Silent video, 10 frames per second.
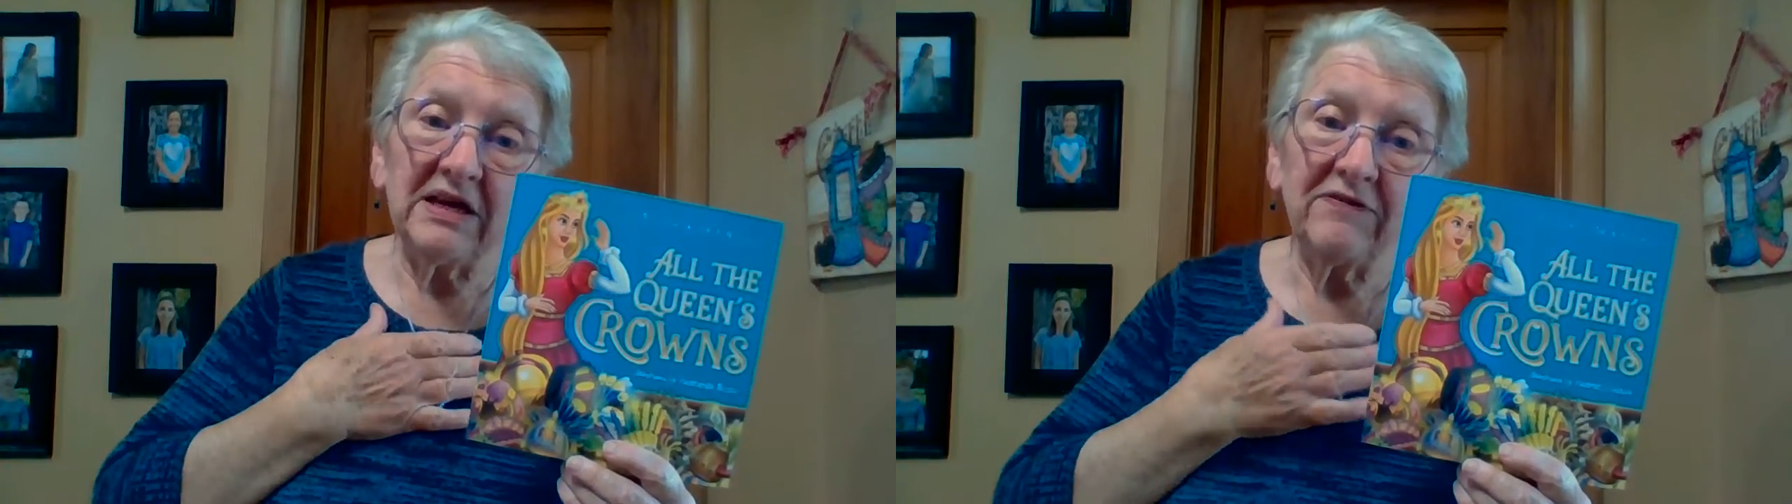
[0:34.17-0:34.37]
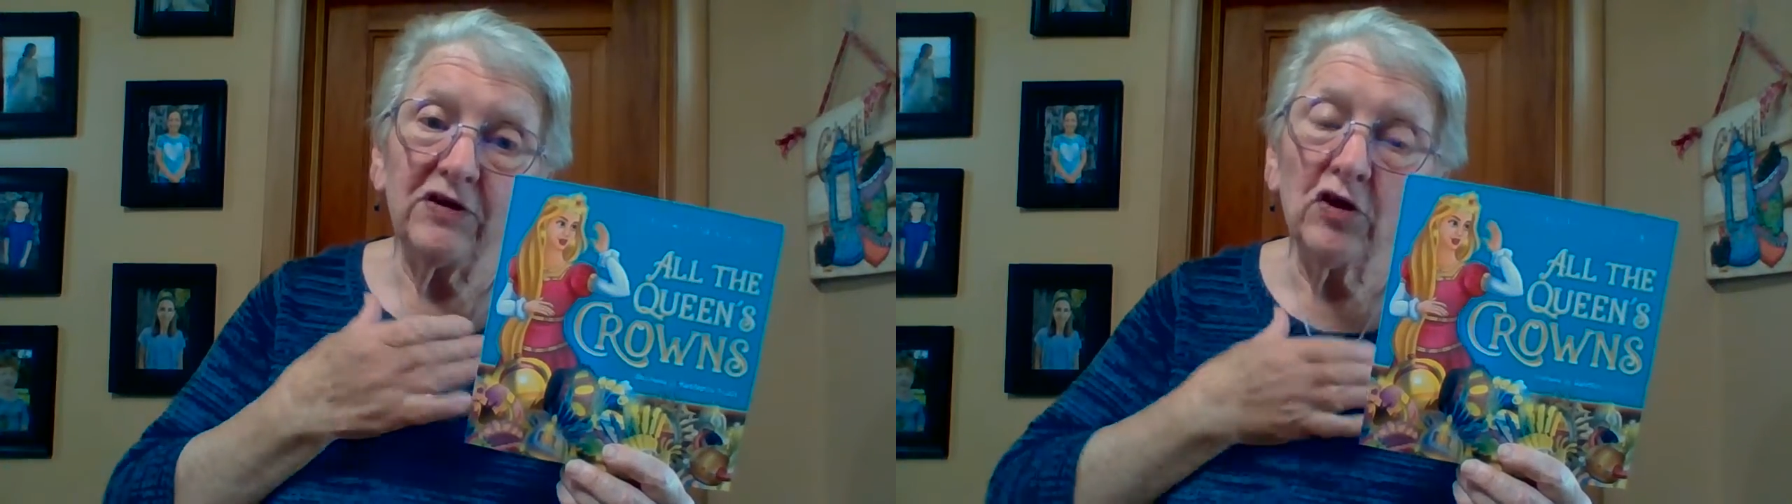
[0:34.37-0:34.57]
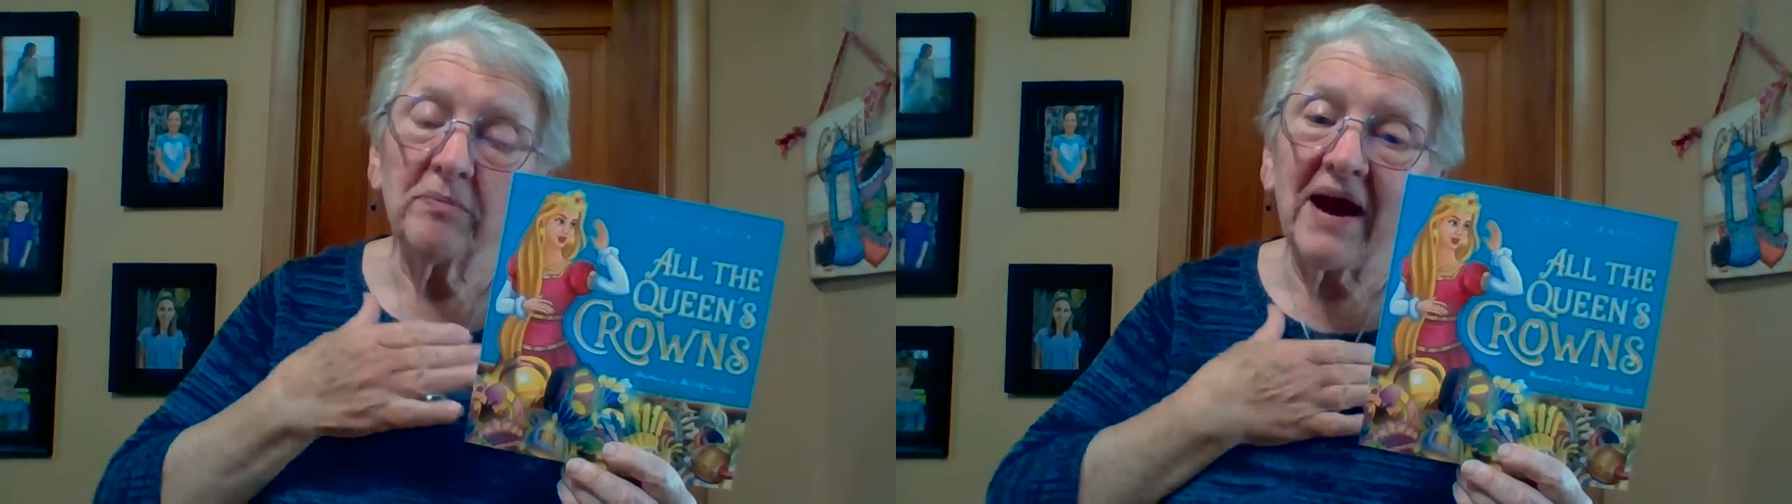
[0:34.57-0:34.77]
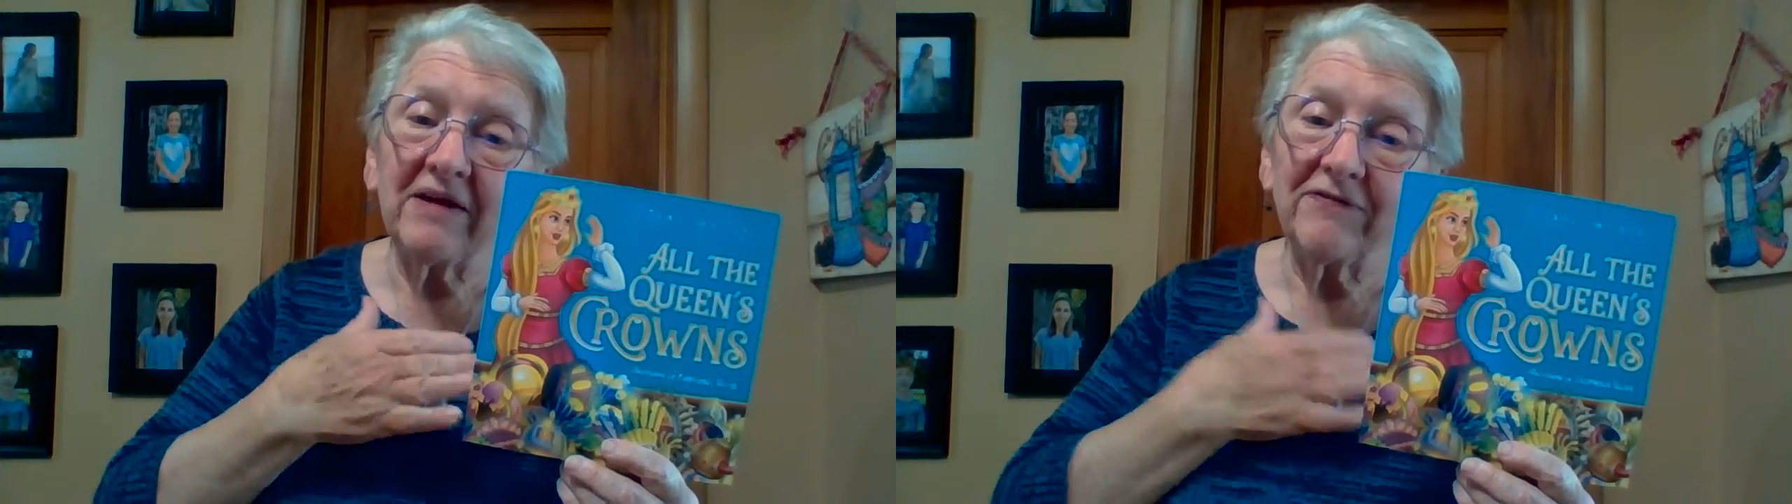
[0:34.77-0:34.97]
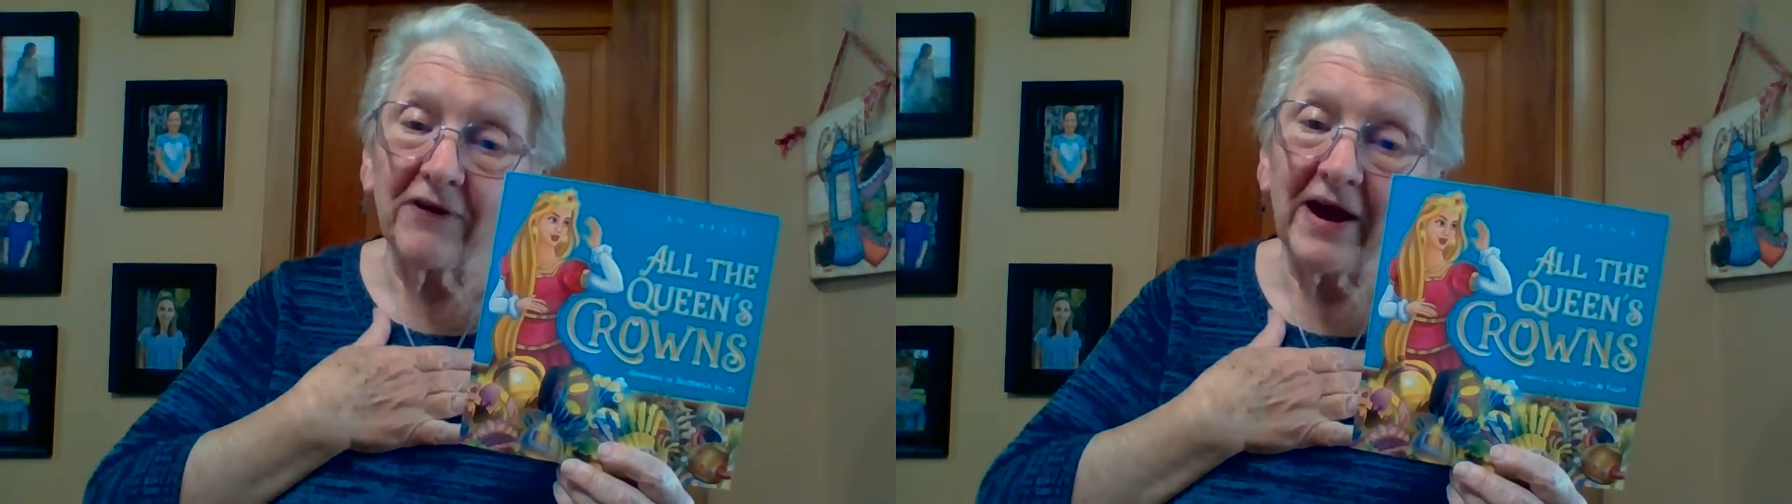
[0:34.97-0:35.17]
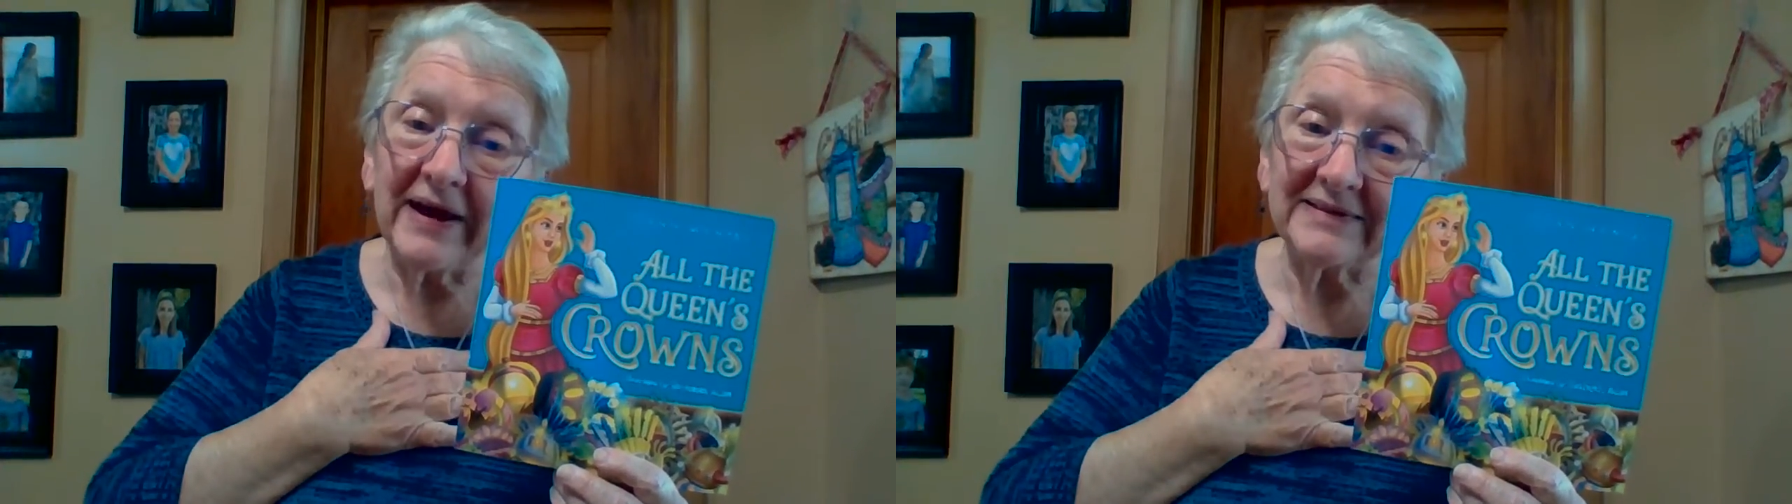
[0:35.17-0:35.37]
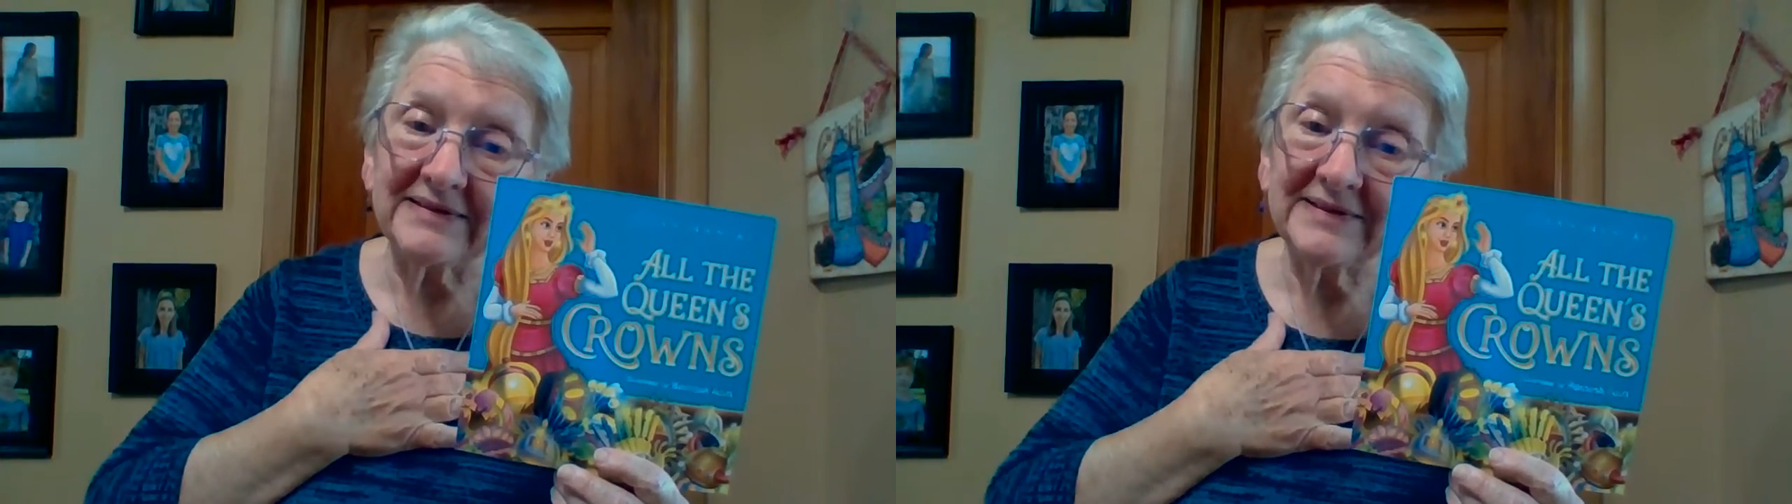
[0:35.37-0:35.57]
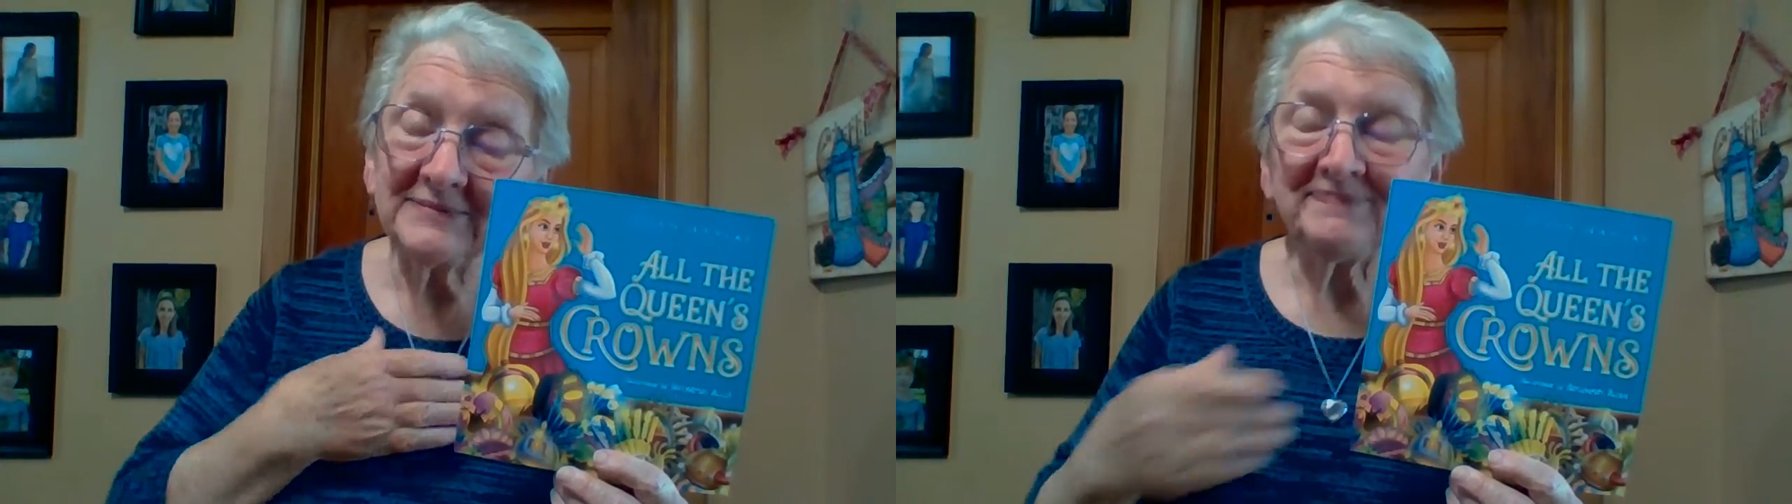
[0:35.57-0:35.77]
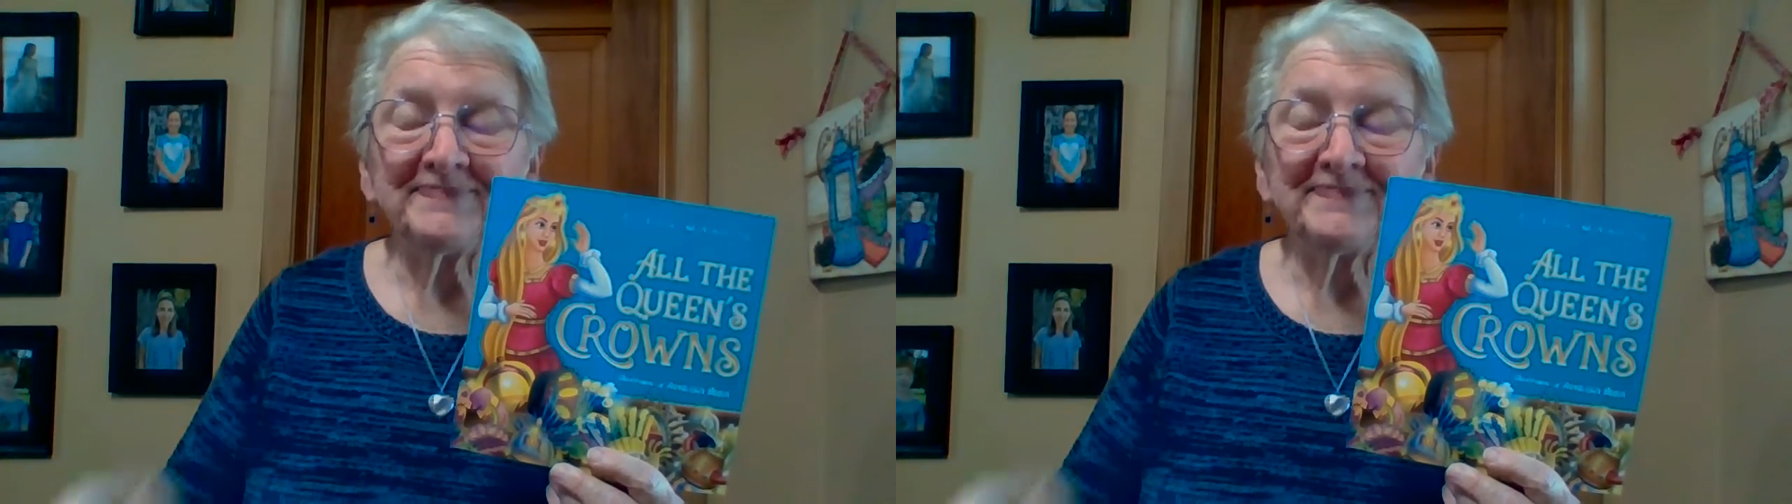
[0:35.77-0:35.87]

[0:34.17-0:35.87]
And if you're my friend,